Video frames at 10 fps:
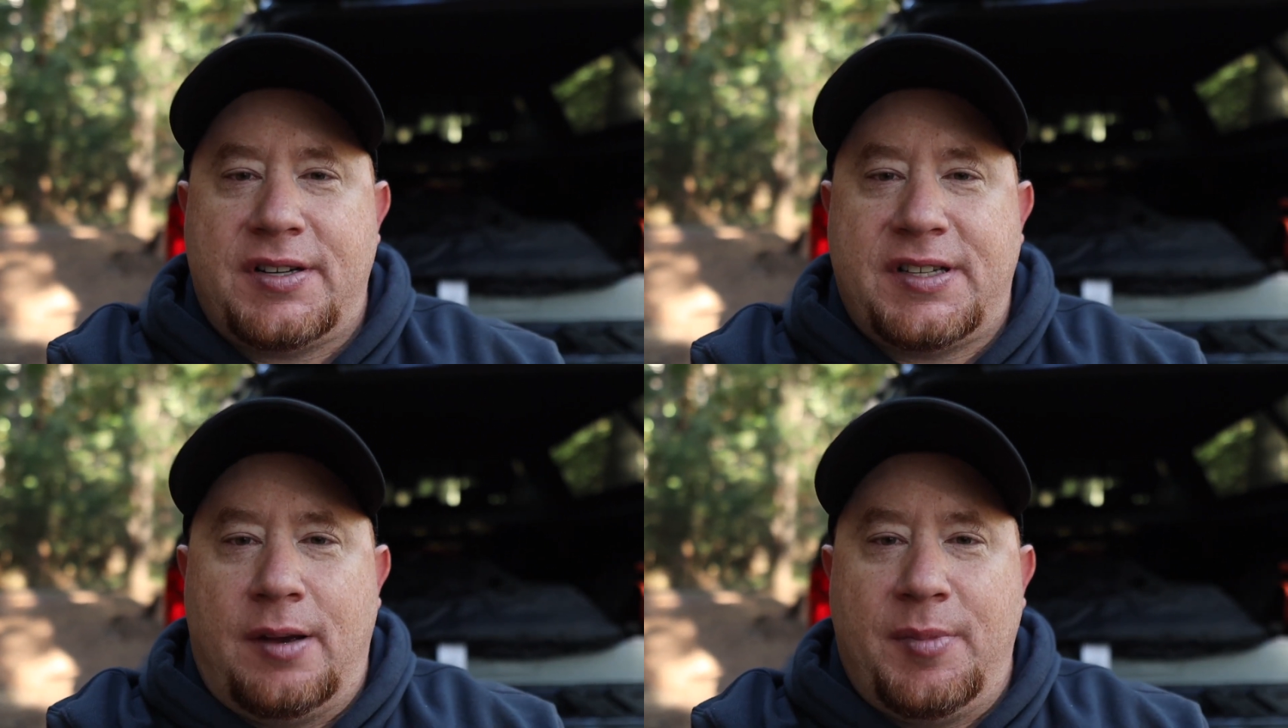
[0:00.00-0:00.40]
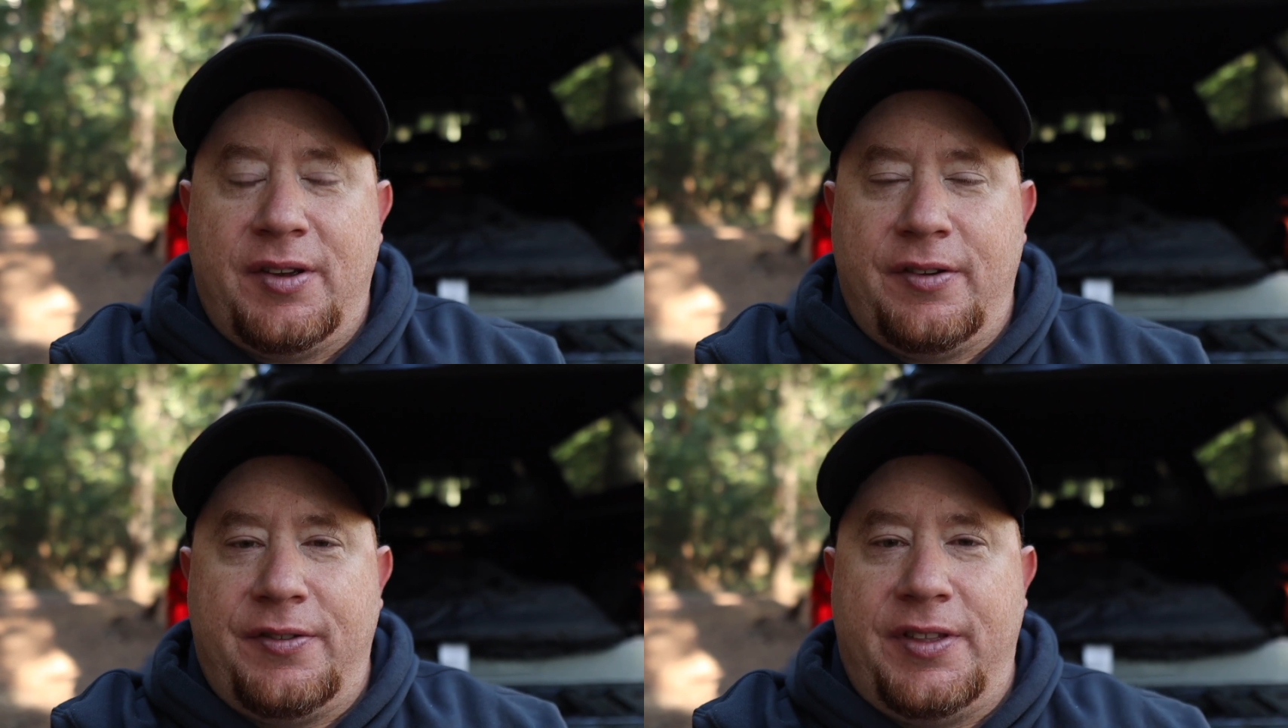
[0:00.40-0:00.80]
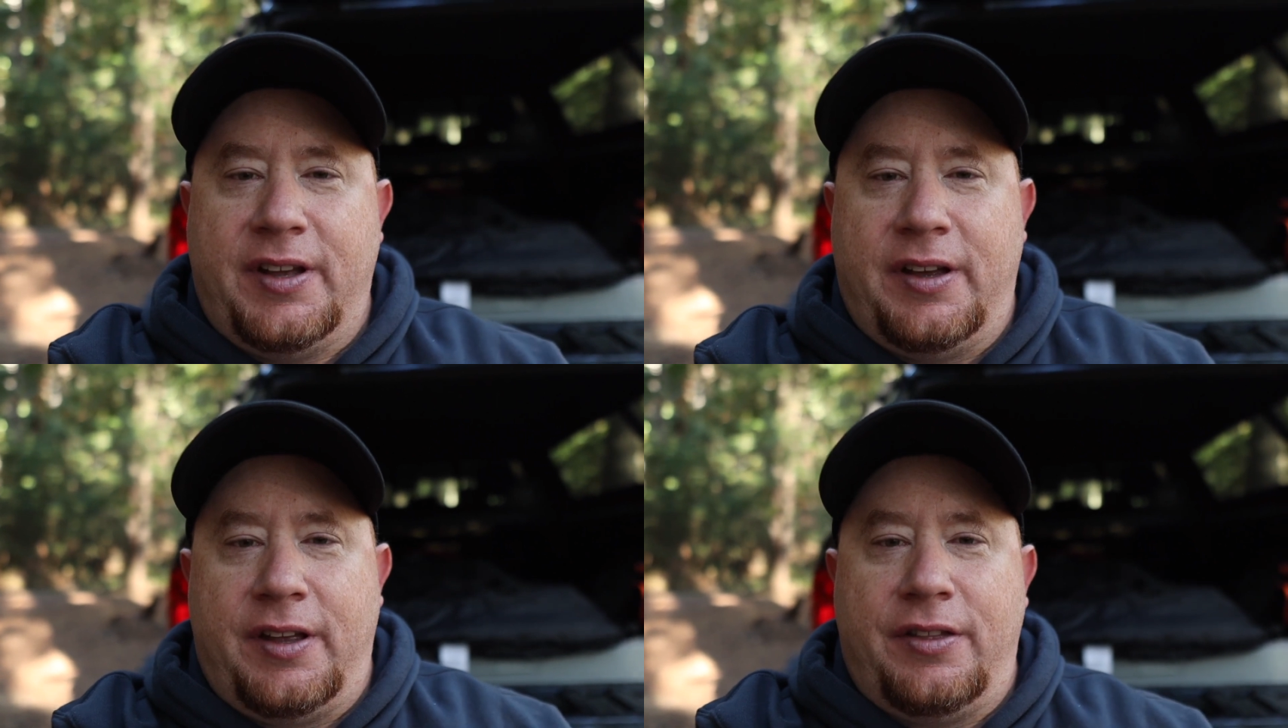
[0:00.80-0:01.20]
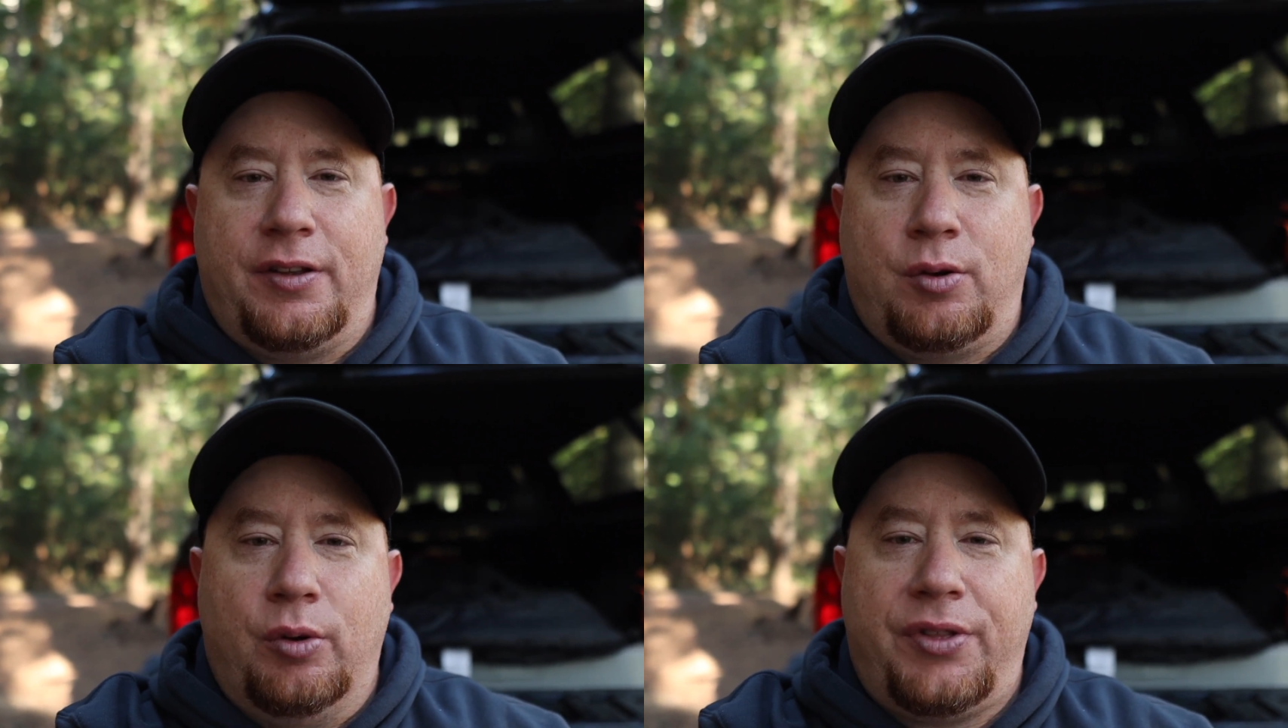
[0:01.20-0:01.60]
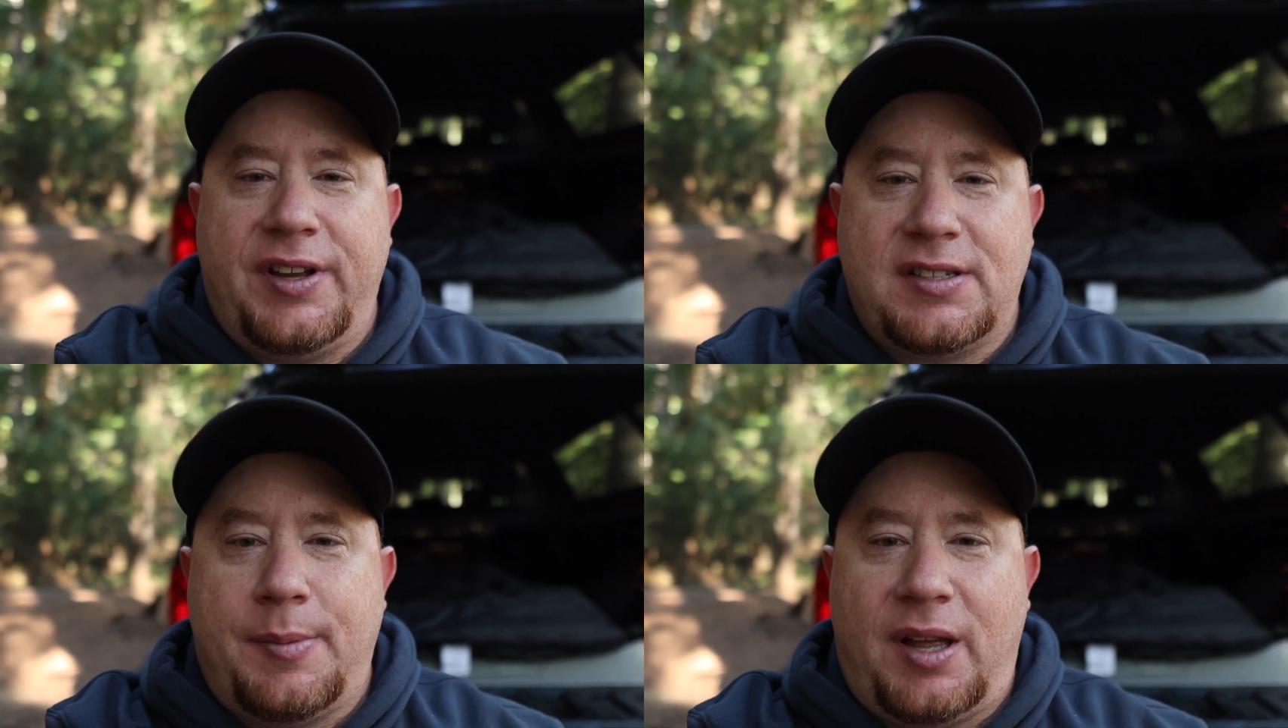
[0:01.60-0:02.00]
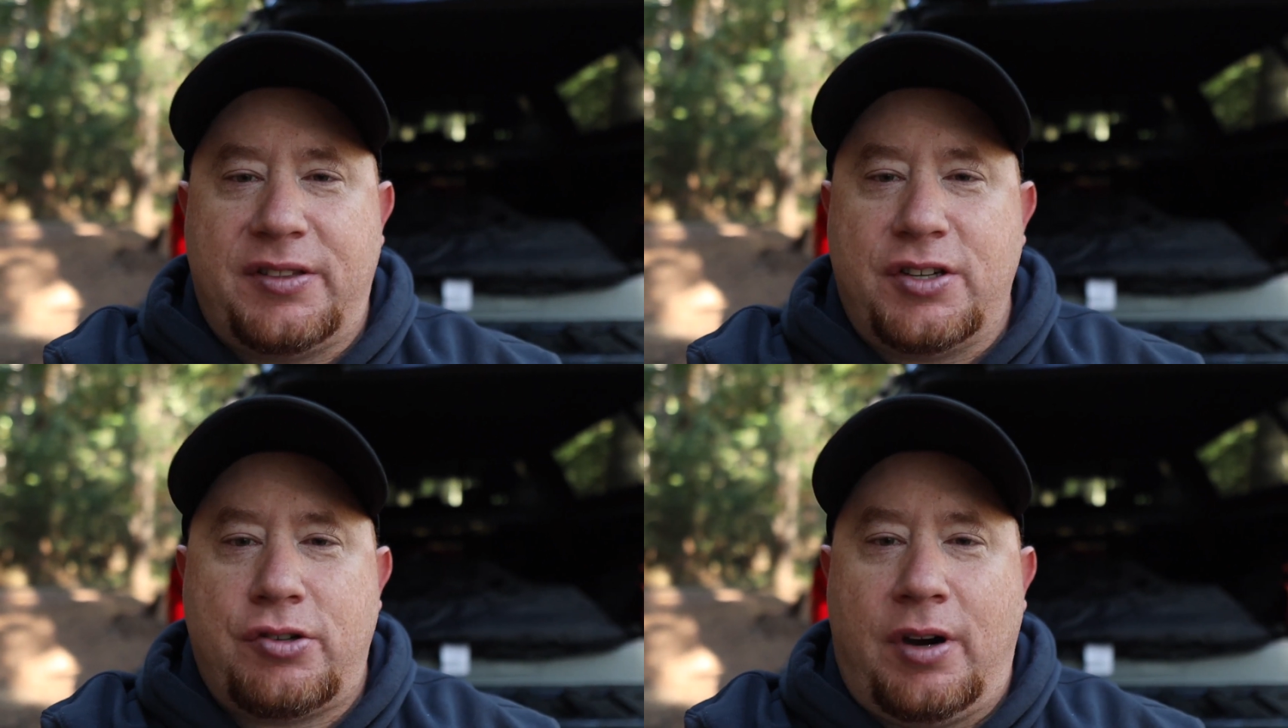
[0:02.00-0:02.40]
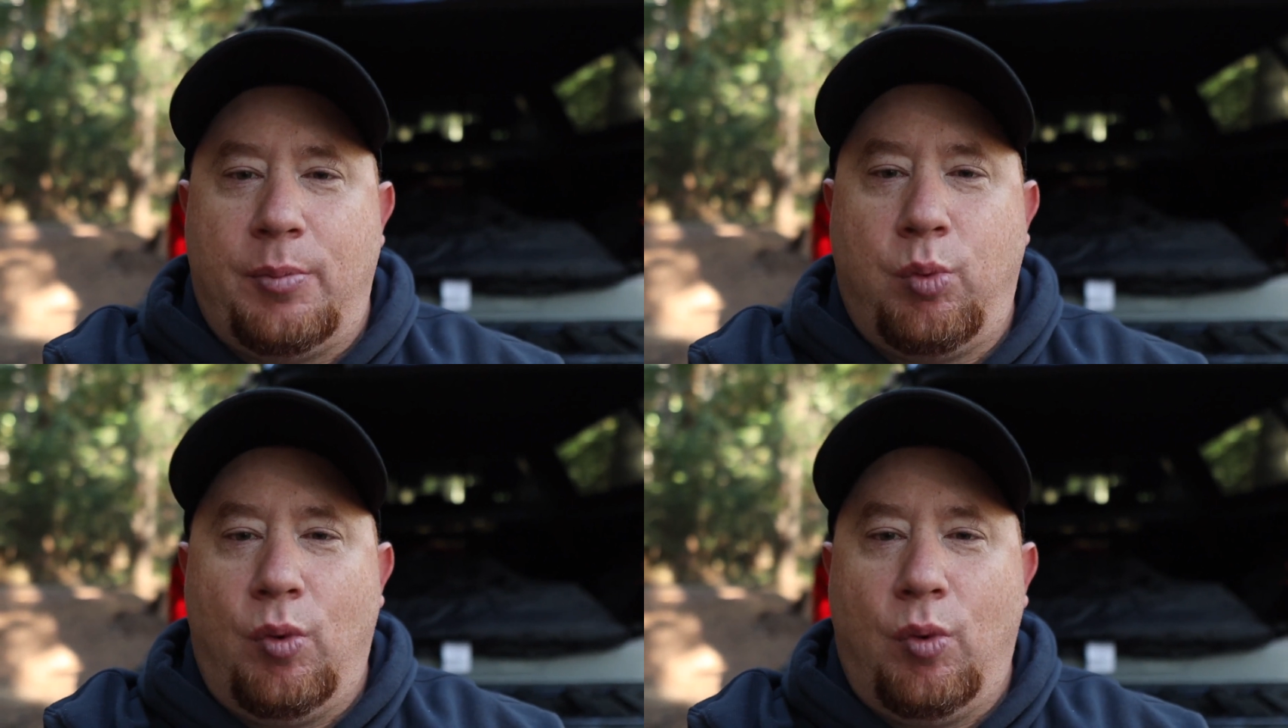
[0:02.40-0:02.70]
some of the cool things about this trip.